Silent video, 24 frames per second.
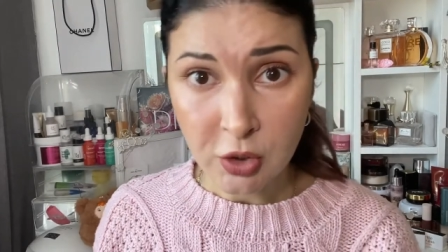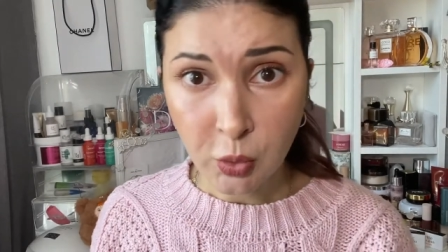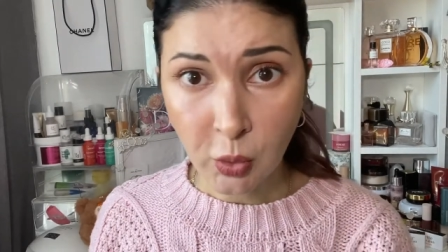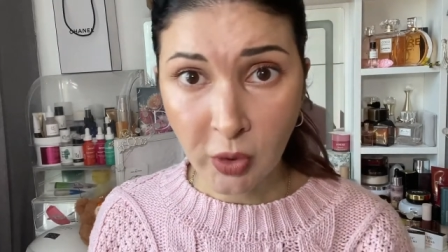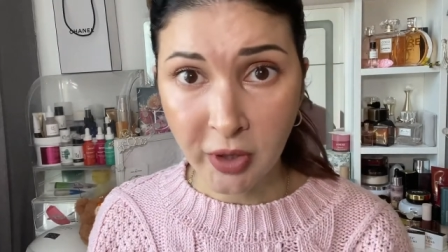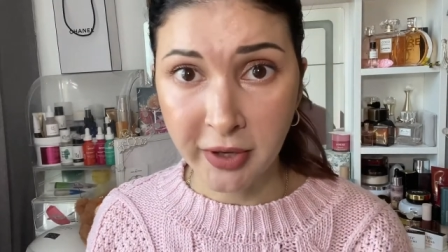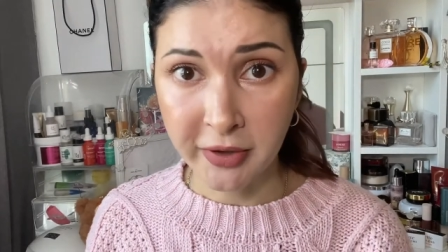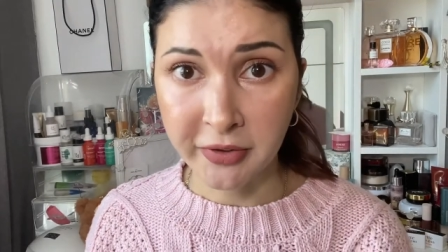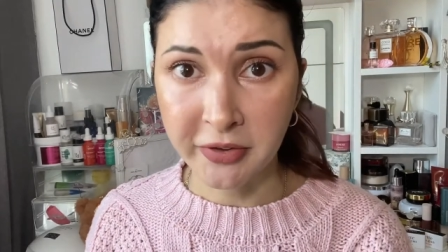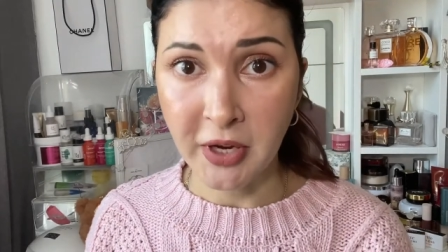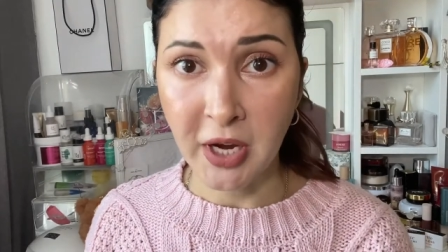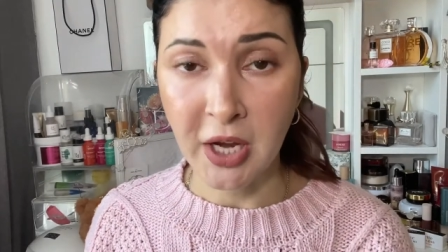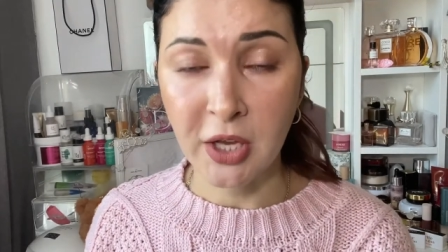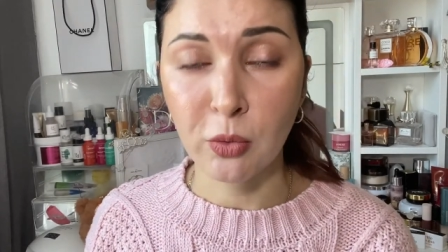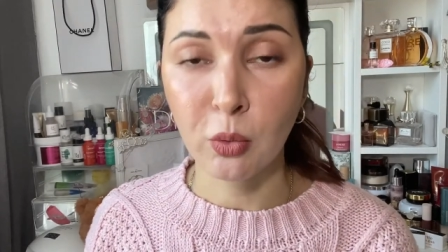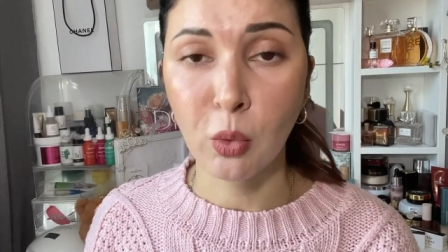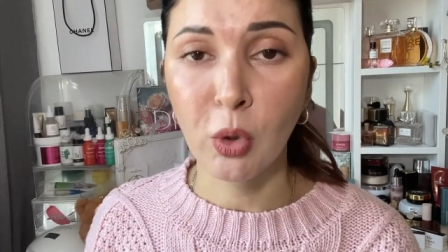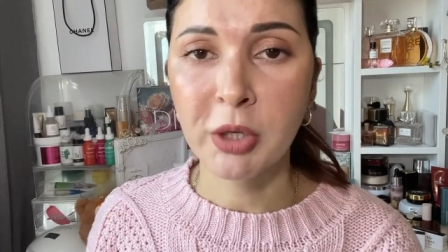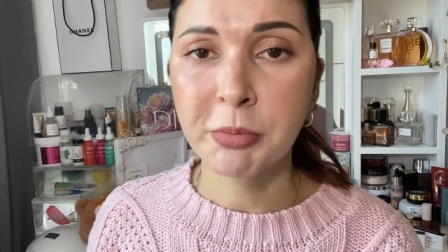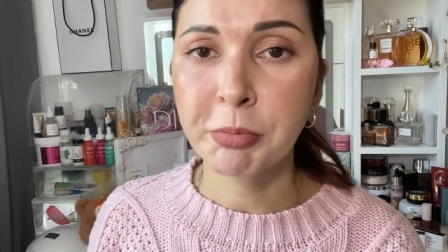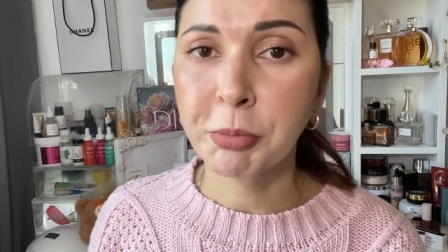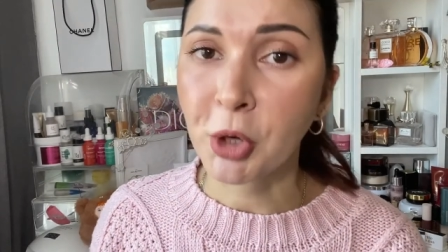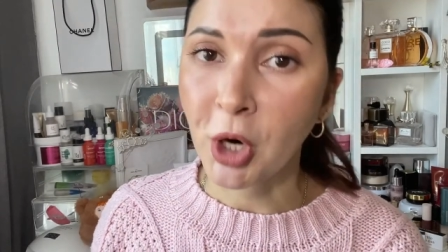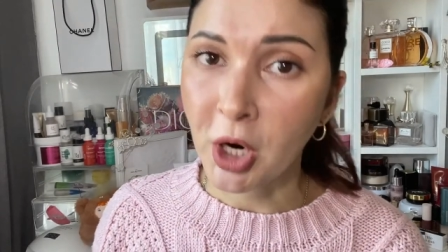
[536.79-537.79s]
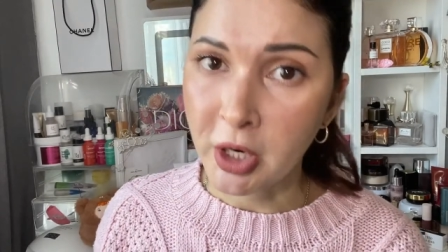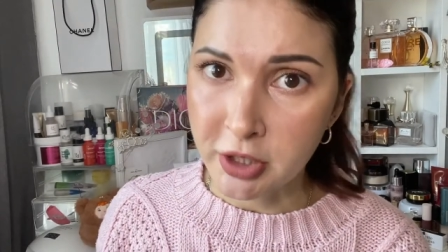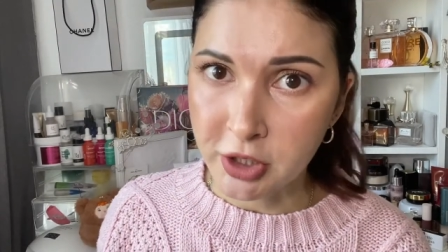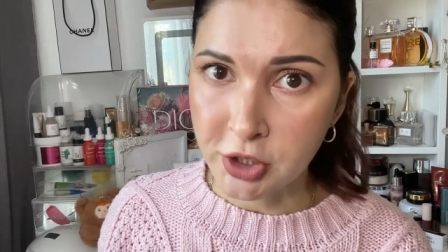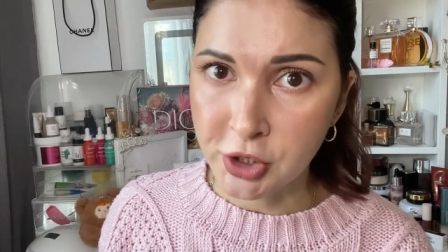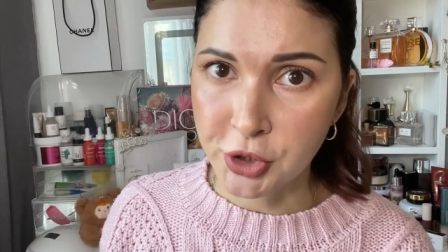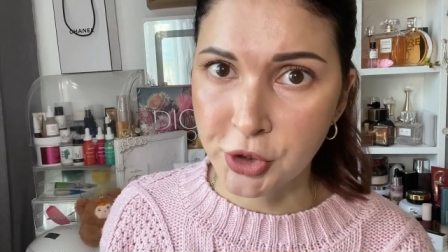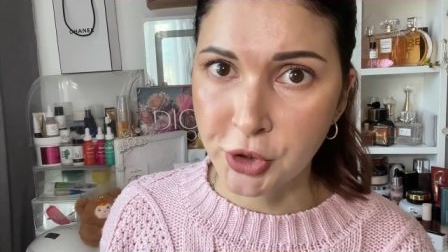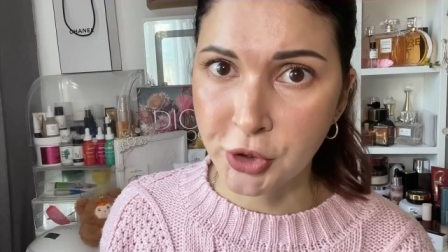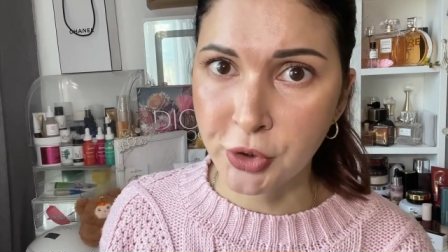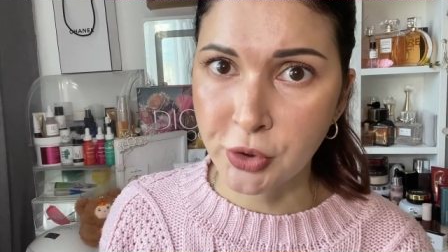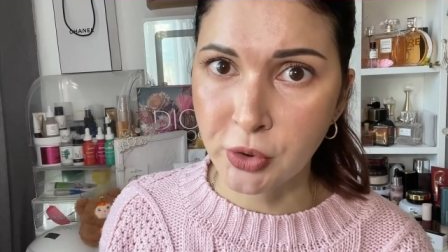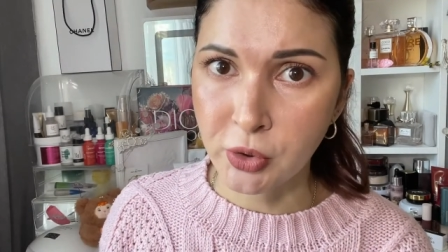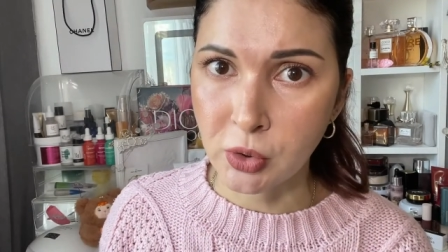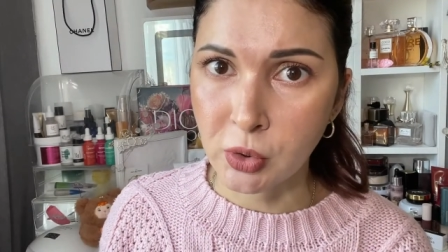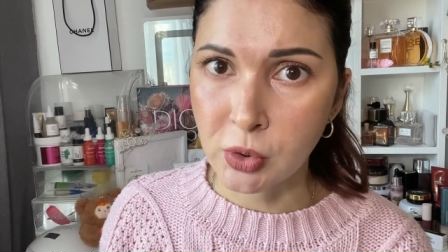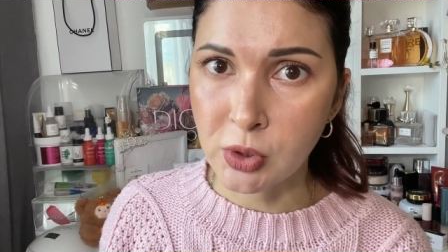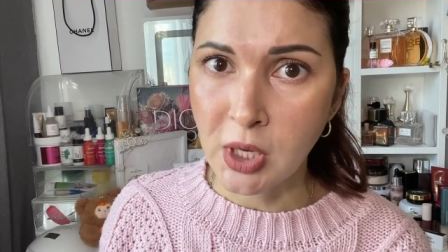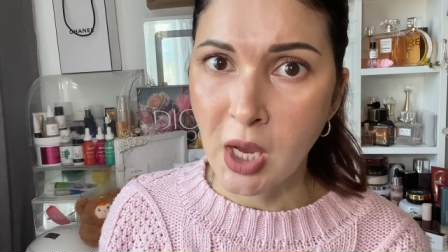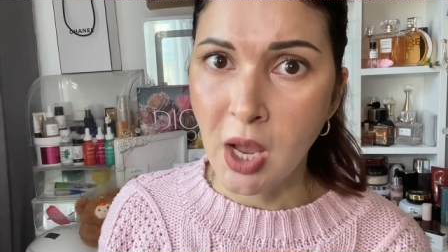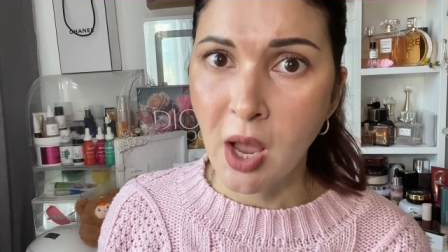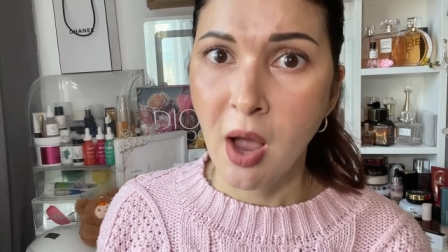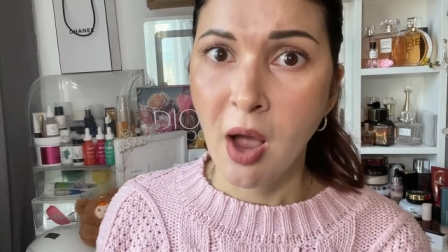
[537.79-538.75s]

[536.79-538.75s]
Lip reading: with and what products to use?